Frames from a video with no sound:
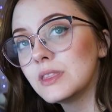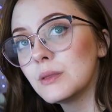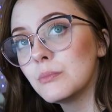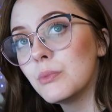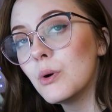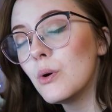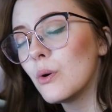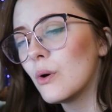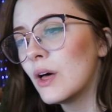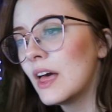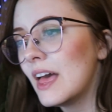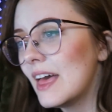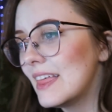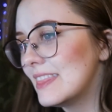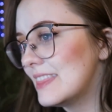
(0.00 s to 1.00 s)
with the bull.
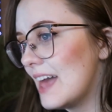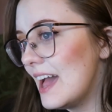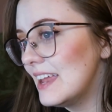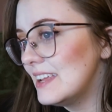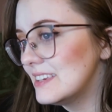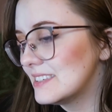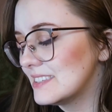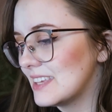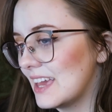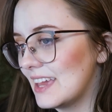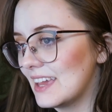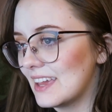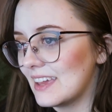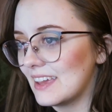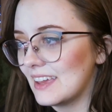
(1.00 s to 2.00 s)
That is
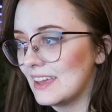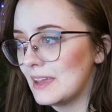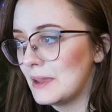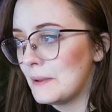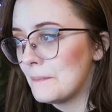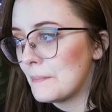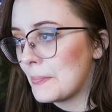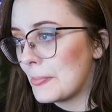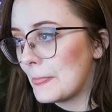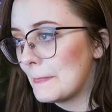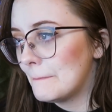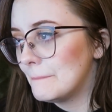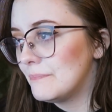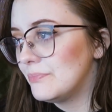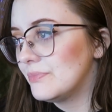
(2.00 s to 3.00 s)
like,
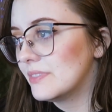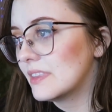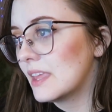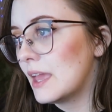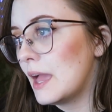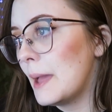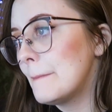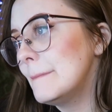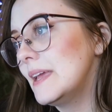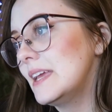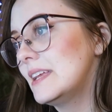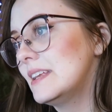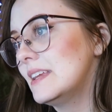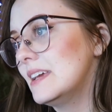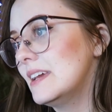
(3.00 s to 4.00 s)
I
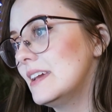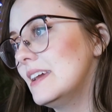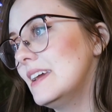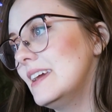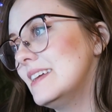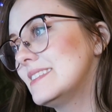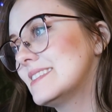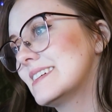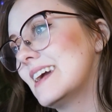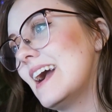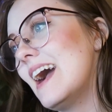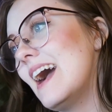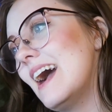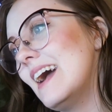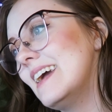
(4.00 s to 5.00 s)
mean, it's
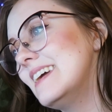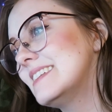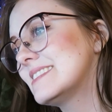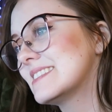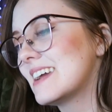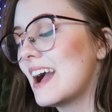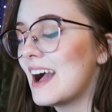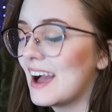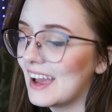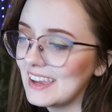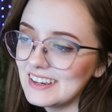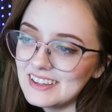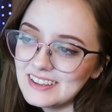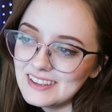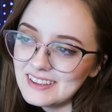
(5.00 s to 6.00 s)

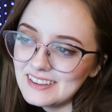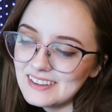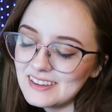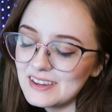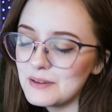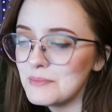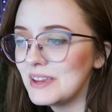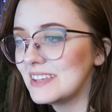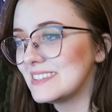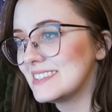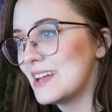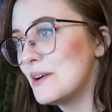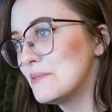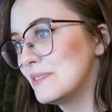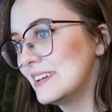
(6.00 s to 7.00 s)
kind of, I mean, it's
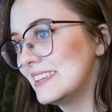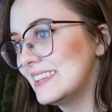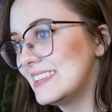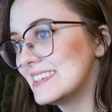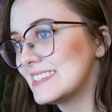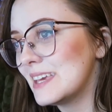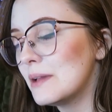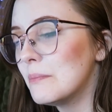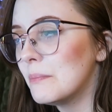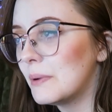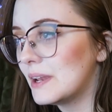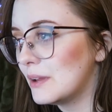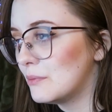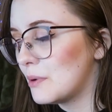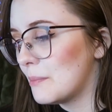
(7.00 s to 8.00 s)
not really the same,
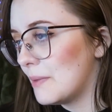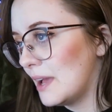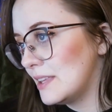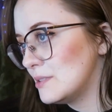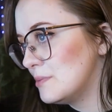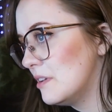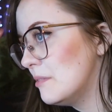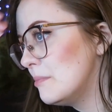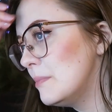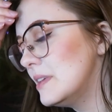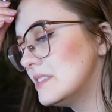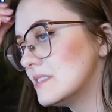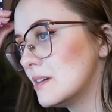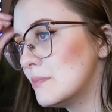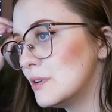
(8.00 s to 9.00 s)
but it reminds me of
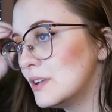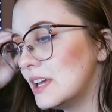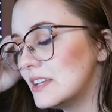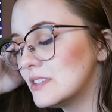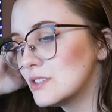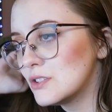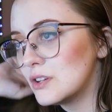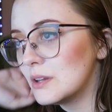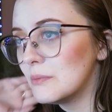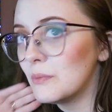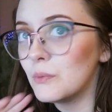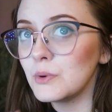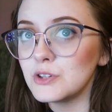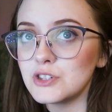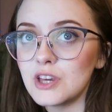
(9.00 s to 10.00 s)
Midsummer Night's
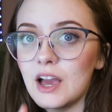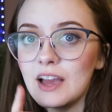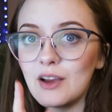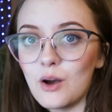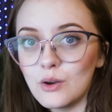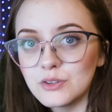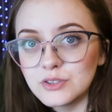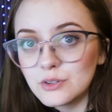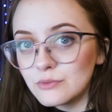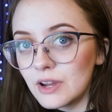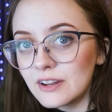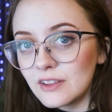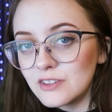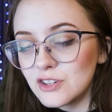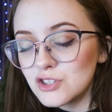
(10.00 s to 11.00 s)
Dream, which I also
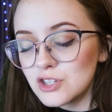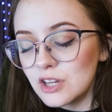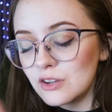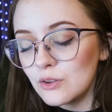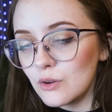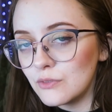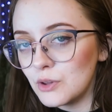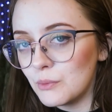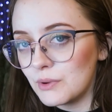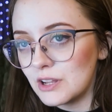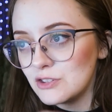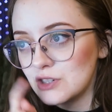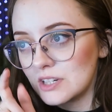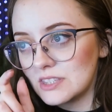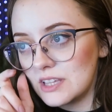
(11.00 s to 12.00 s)
read on this channel if you want
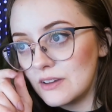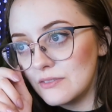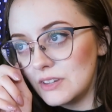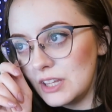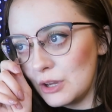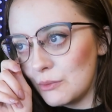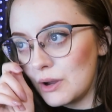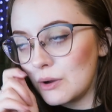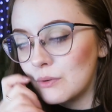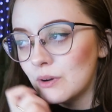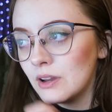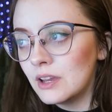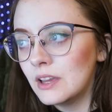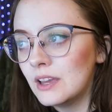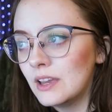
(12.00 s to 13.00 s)
to check that video out.